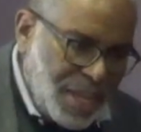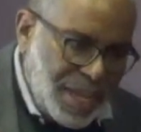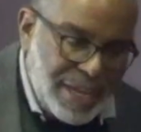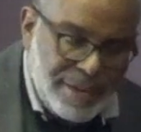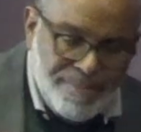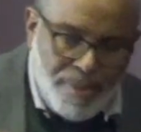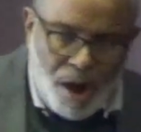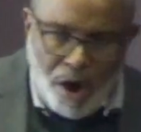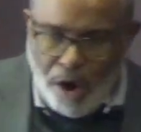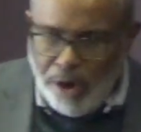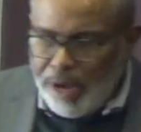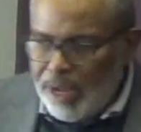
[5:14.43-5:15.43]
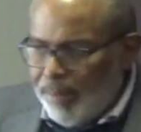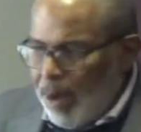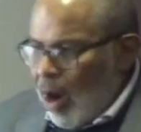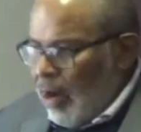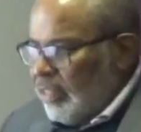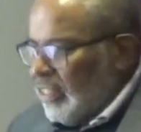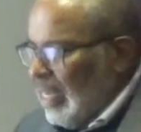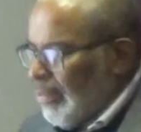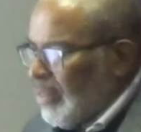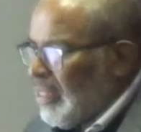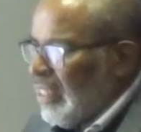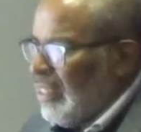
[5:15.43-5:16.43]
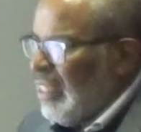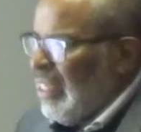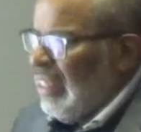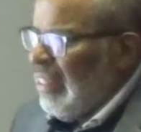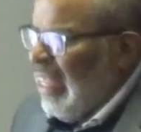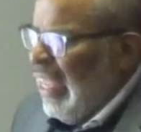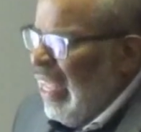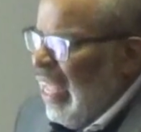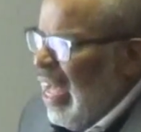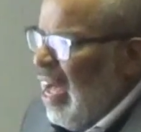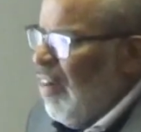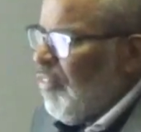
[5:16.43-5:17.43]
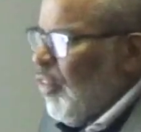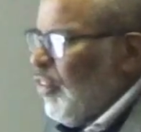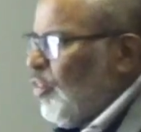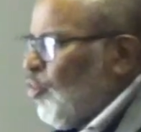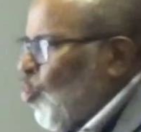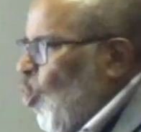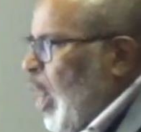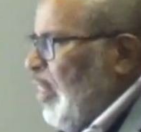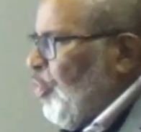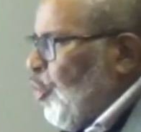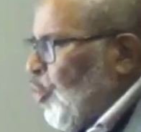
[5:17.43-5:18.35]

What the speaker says: In Mark chapter 16, verses 1